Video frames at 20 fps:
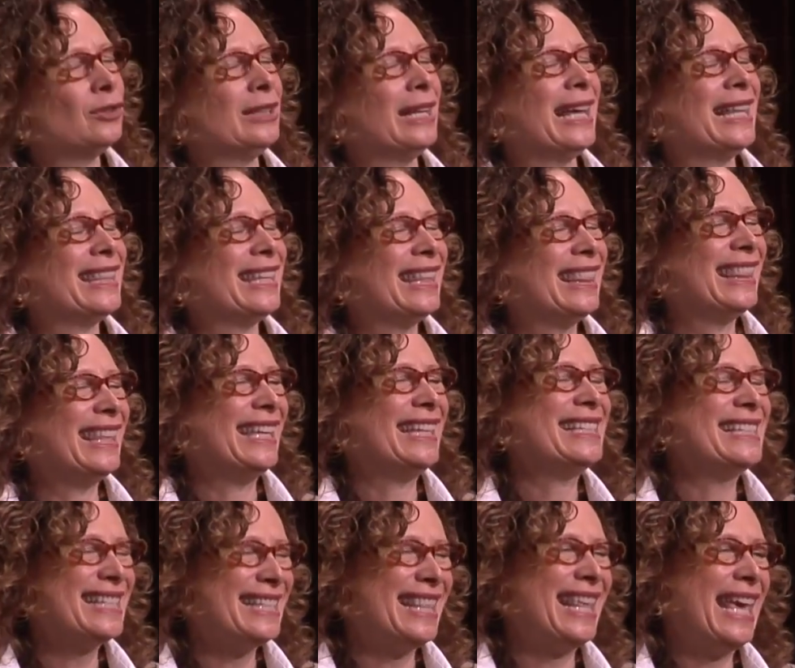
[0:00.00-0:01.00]
at the things
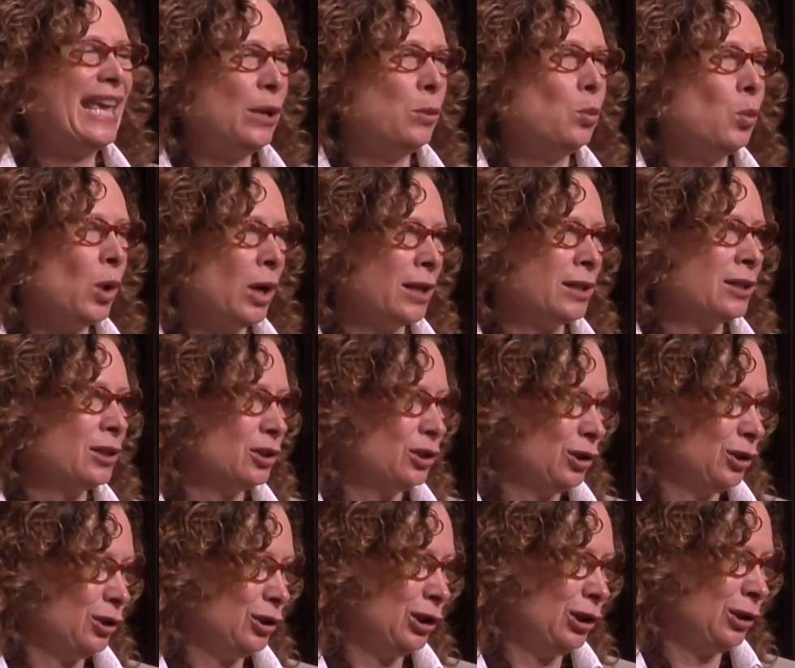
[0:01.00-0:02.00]
they want to
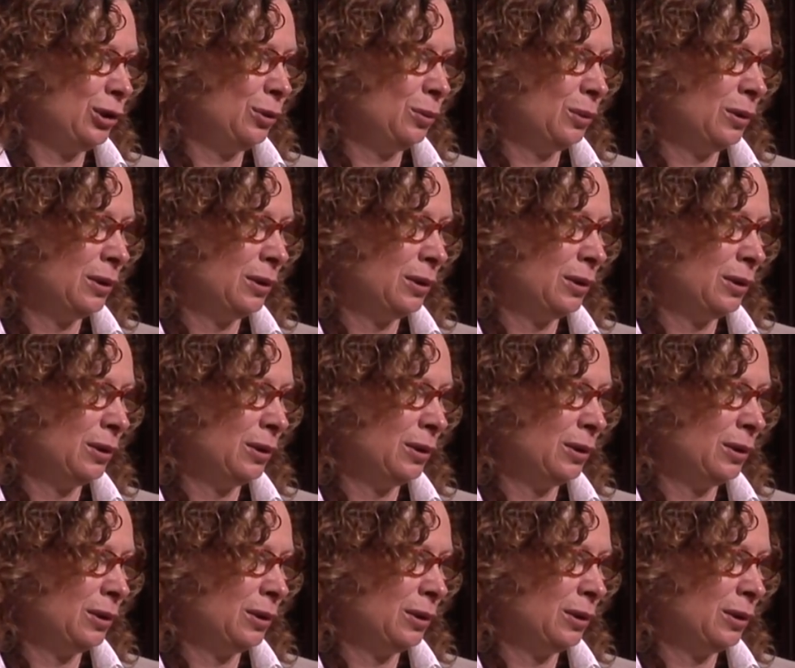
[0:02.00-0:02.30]
do.